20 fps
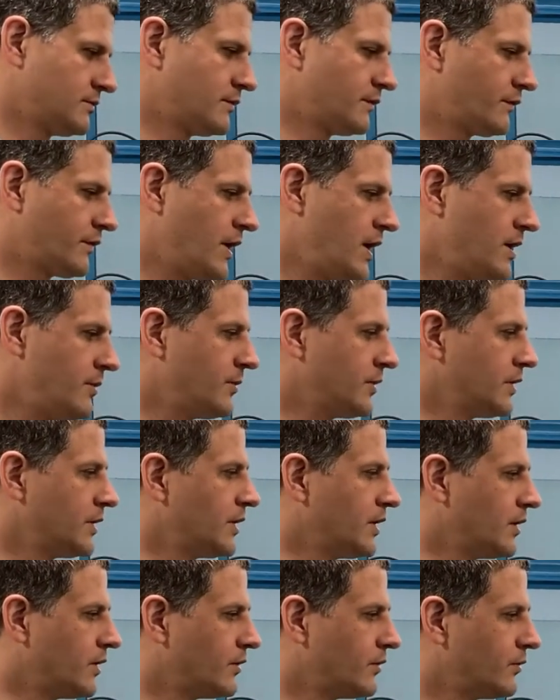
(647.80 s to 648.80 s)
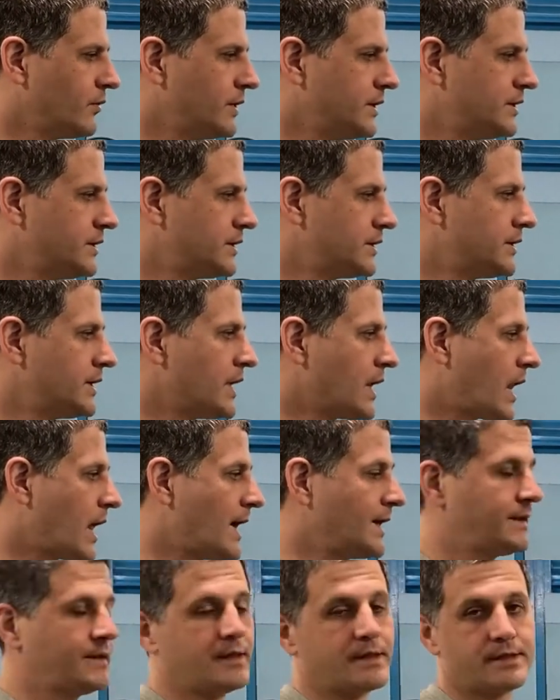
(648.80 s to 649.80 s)
frame with the
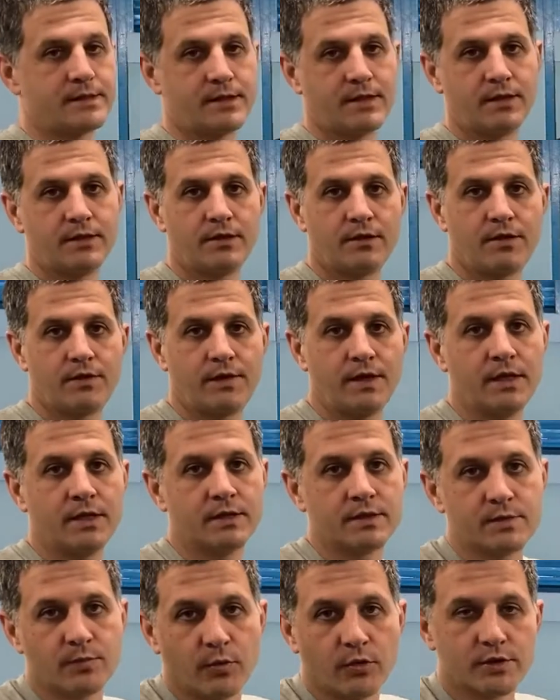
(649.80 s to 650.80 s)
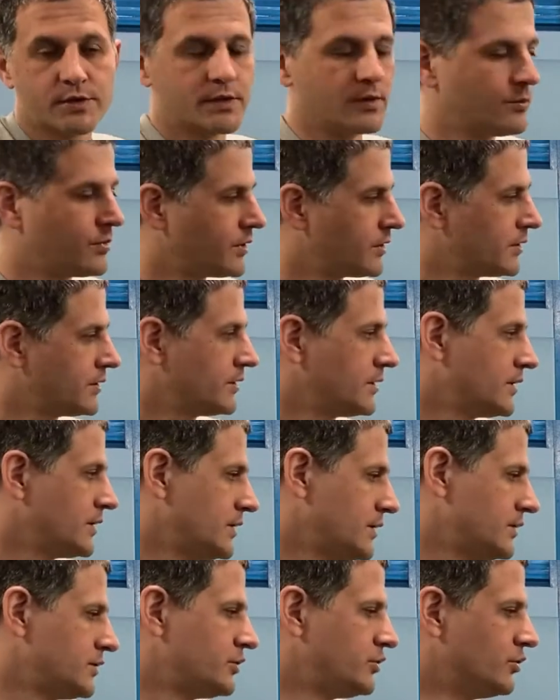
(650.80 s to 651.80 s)
lightest and thinnest possible
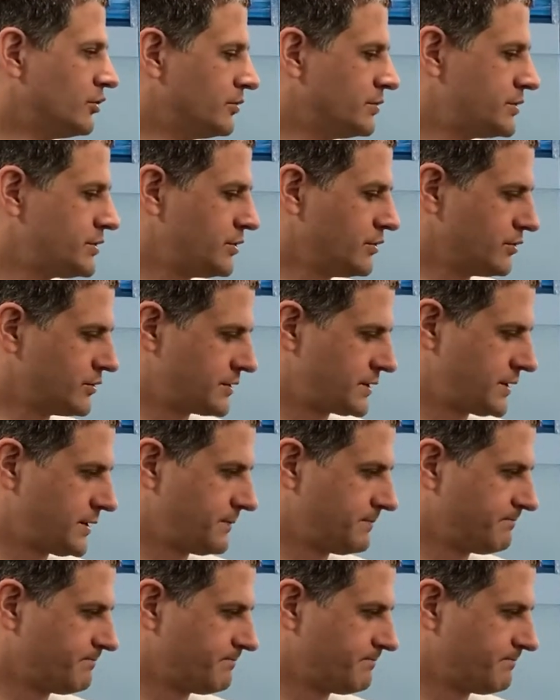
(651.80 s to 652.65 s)
tubes used.